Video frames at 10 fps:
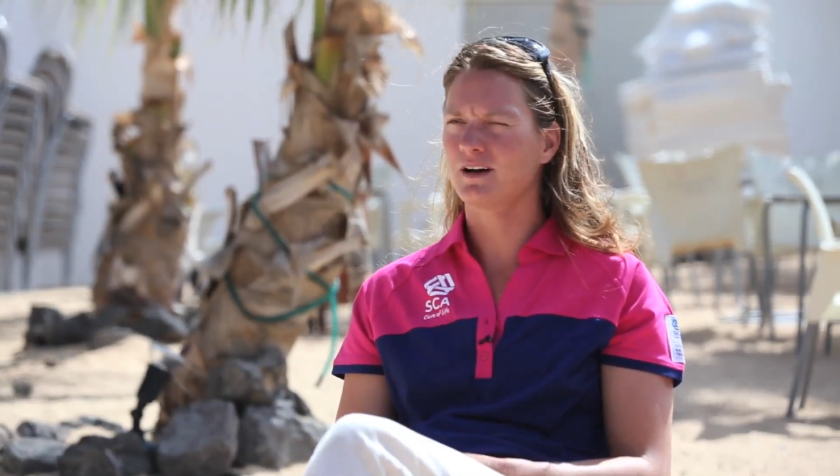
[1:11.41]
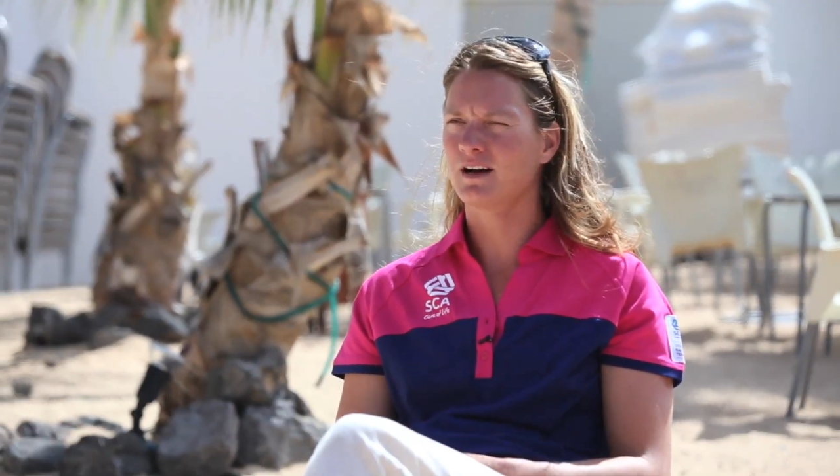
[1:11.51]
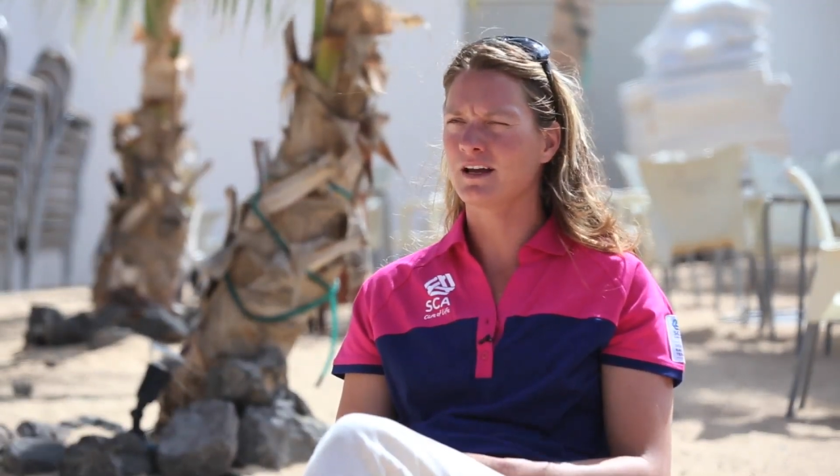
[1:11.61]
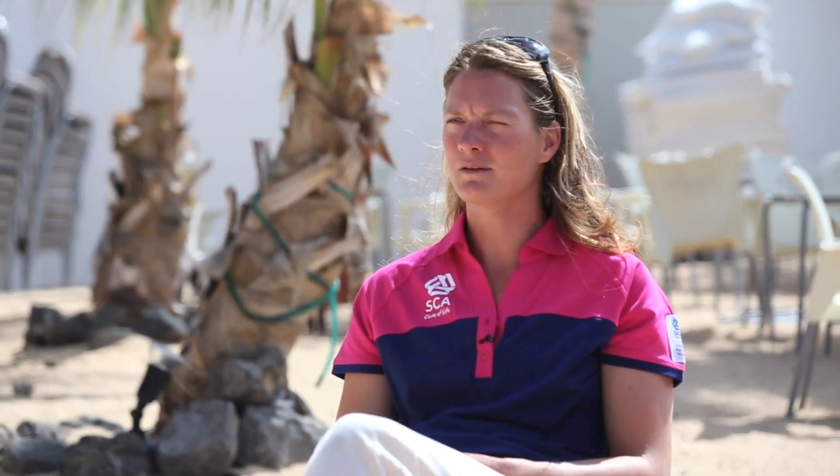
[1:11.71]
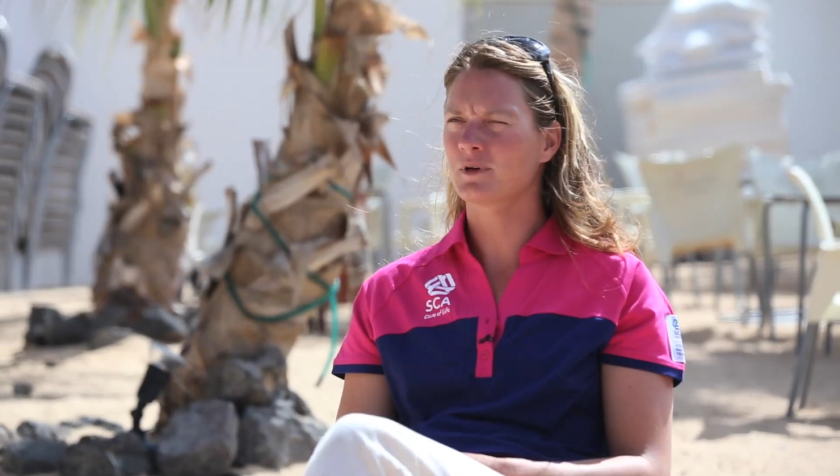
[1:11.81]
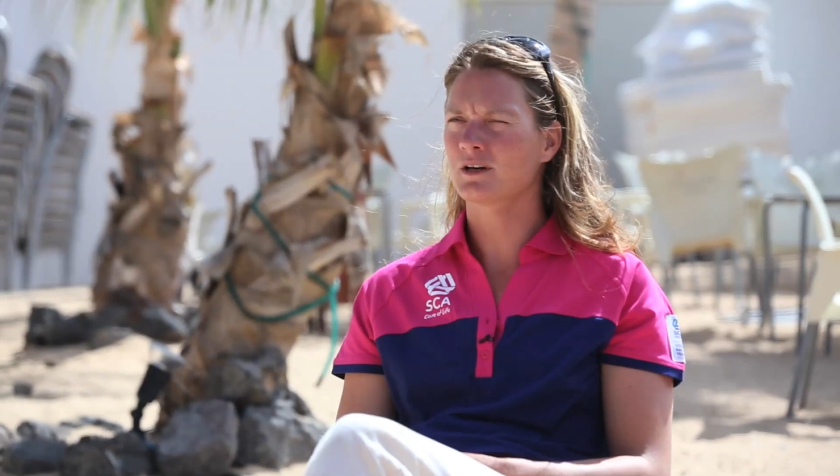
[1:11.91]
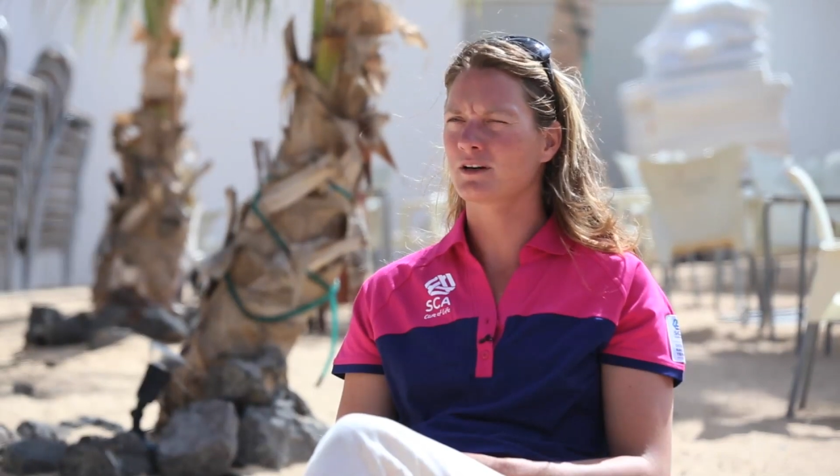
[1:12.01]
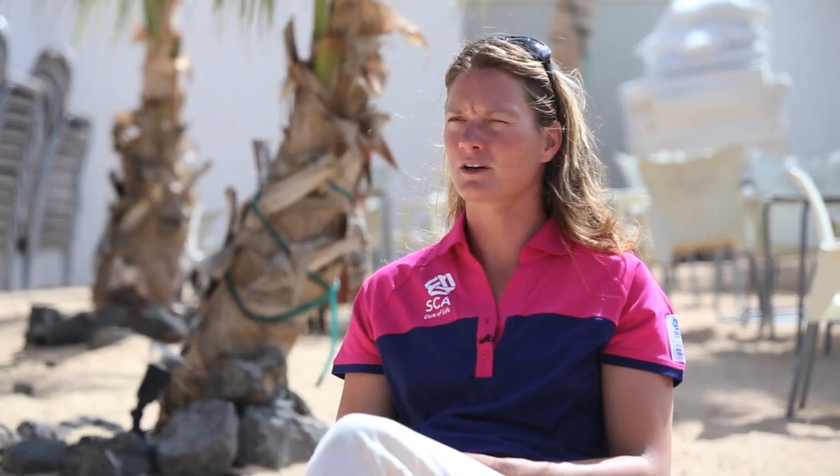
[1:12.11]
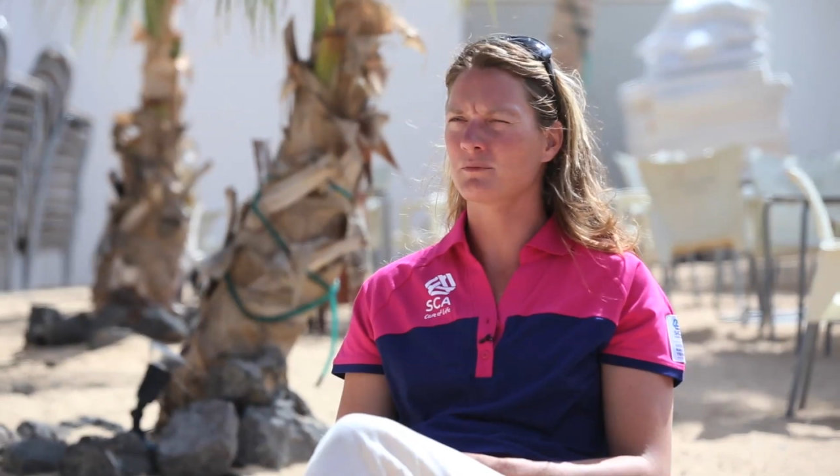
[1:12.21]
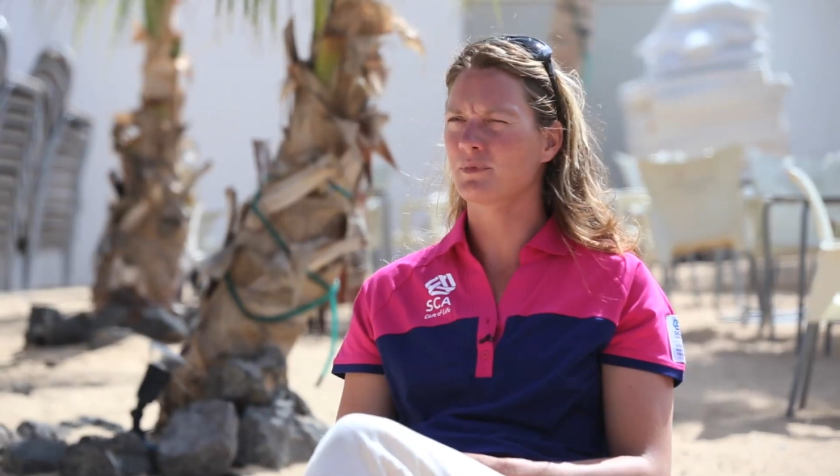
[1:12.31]
I am
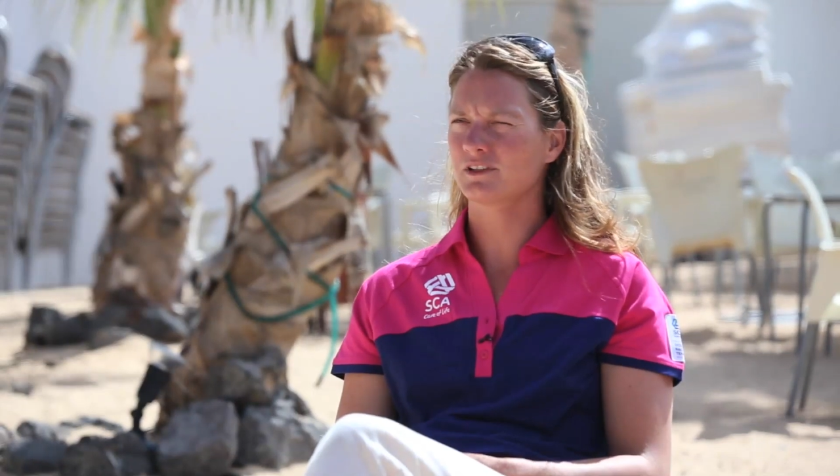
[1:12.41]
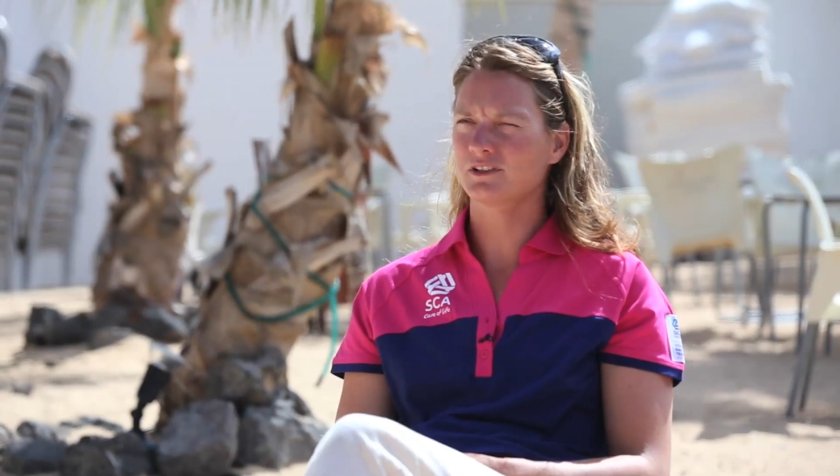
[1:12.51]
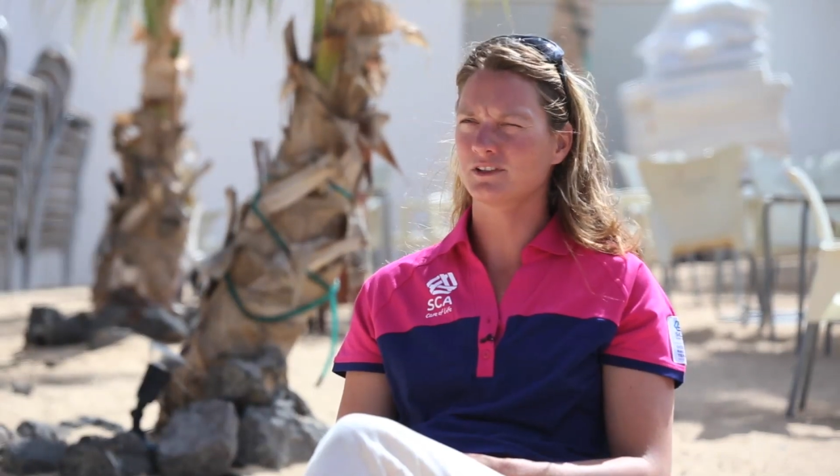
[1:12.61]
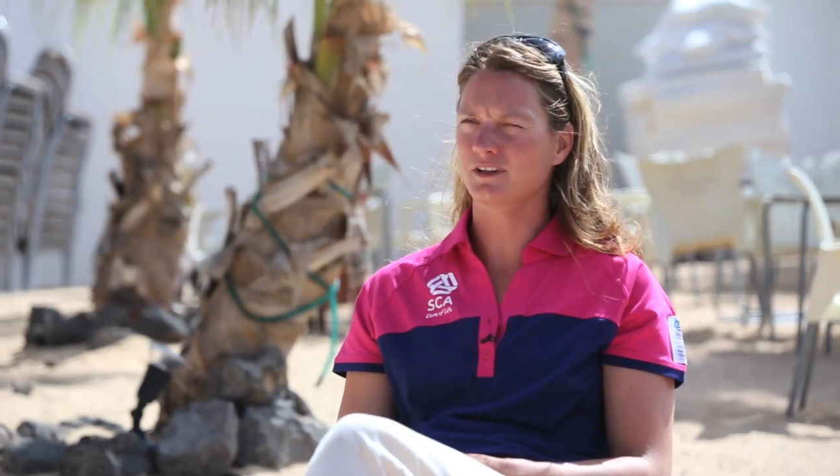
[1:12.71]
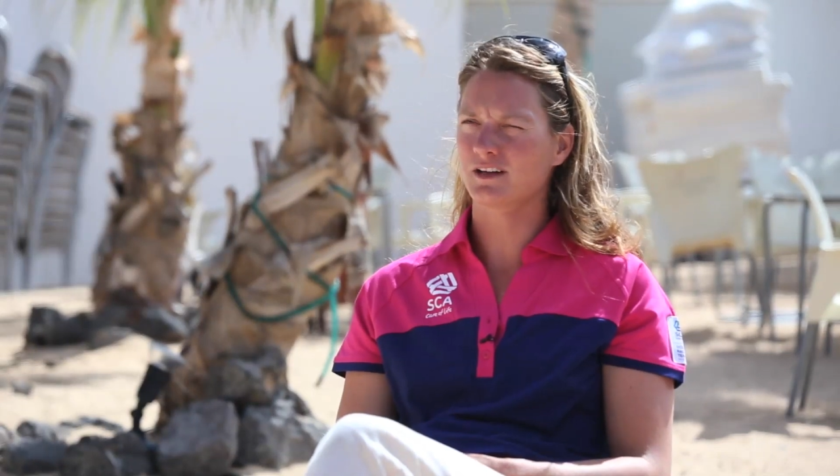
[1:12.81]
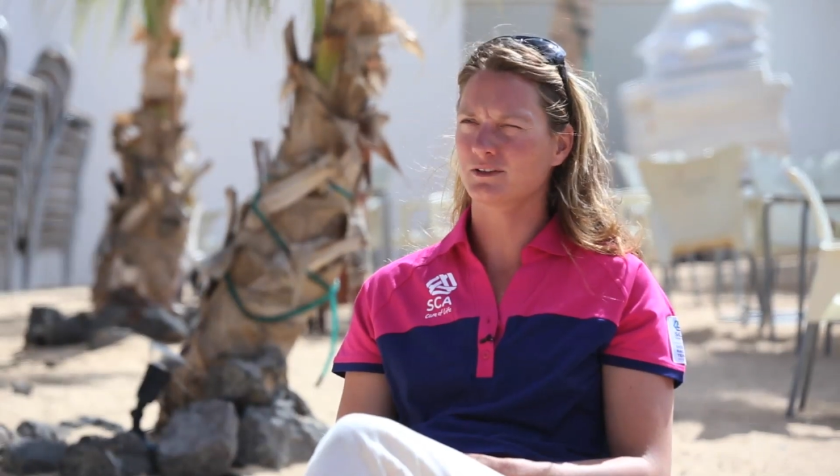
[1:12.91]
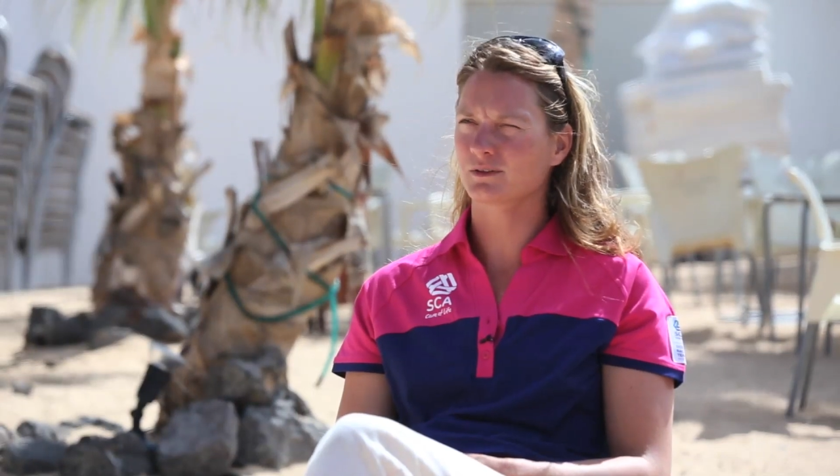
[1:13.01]
a competitor. I